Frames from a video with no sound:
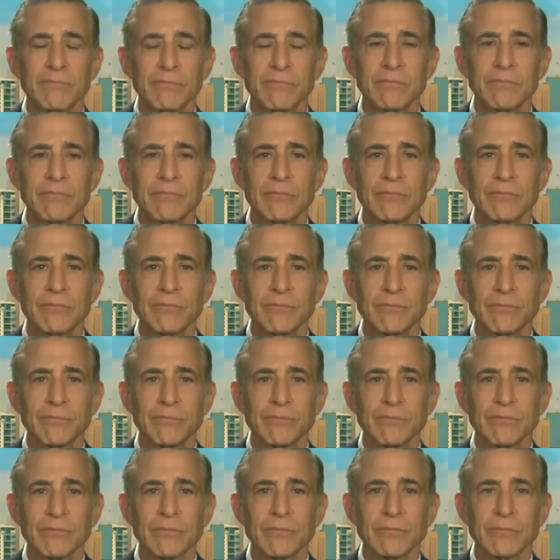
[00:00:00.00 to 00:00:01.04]

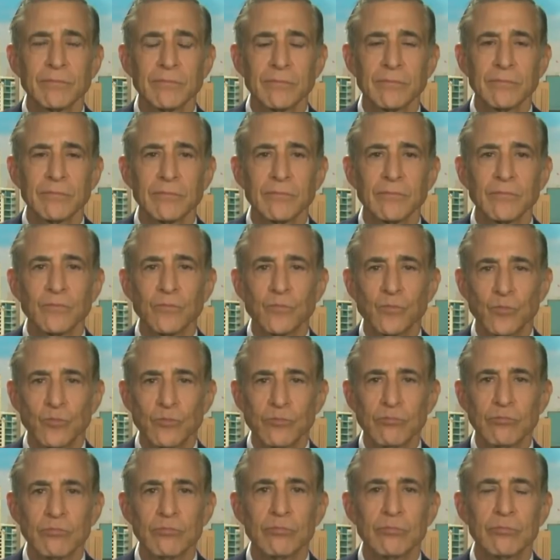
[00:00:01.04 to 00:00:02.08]

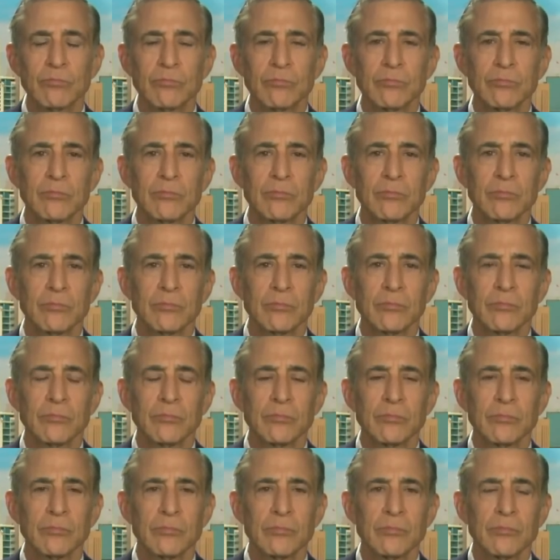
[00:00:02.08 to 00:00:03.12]

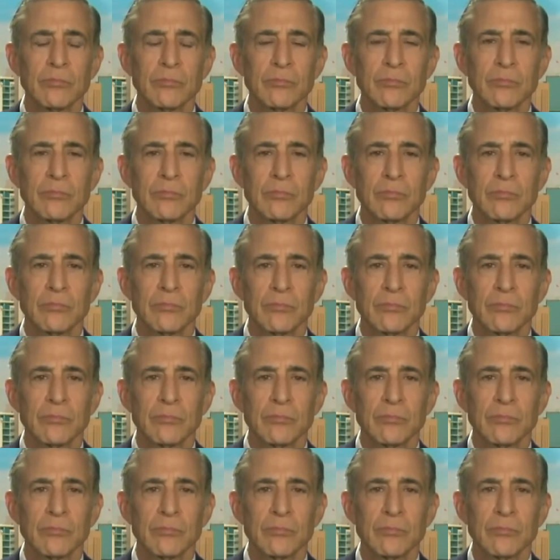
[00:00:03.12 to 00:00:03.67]
[no speech]